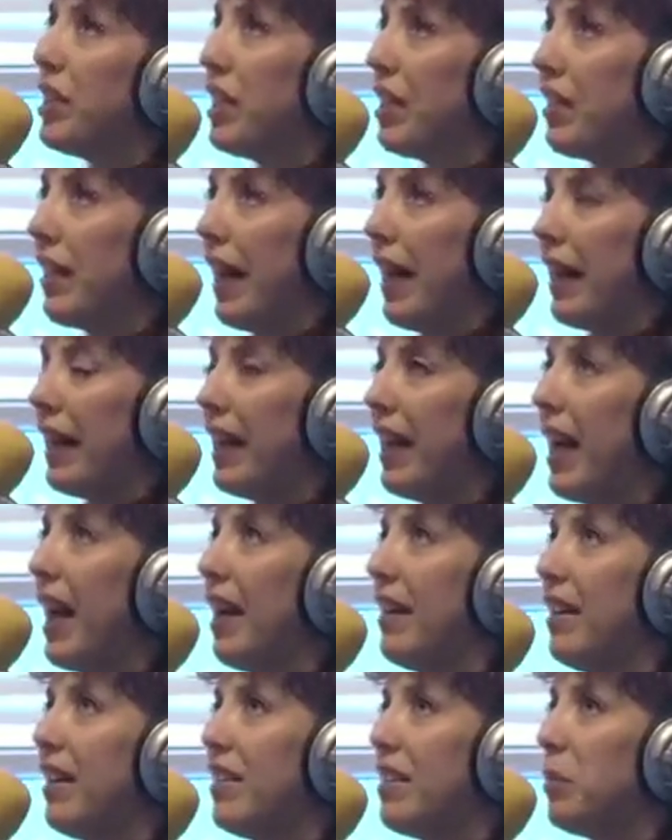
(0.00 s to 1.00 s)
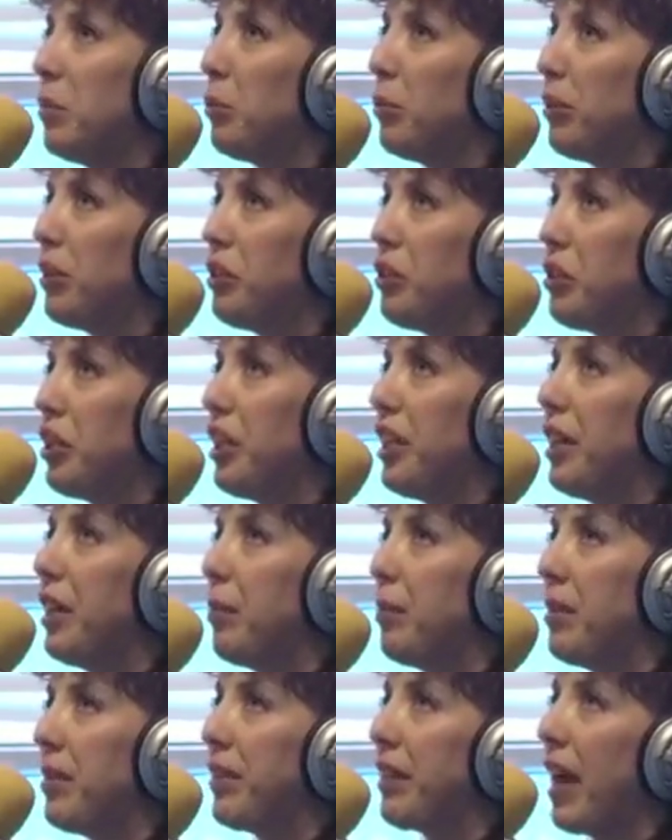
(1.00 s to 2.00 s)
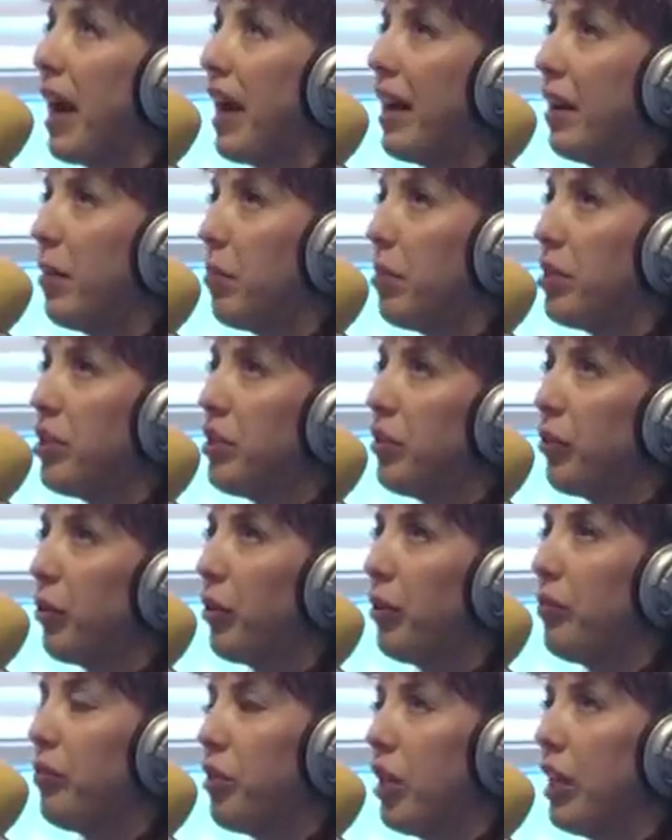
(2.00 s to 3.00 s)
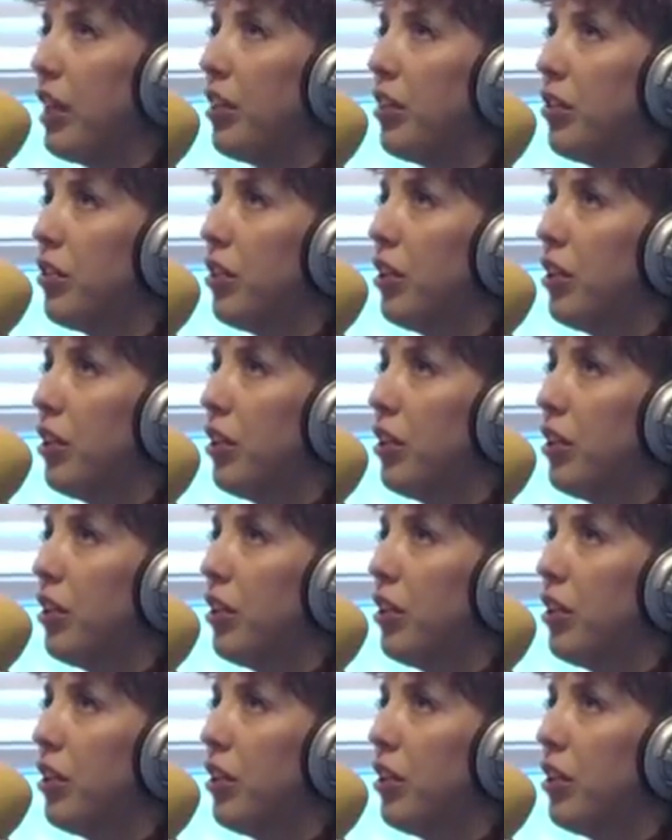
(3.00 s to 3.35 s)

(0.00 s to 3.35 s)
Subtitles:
thing, yeah, that seemed really shitty and misguided, but she sort of changed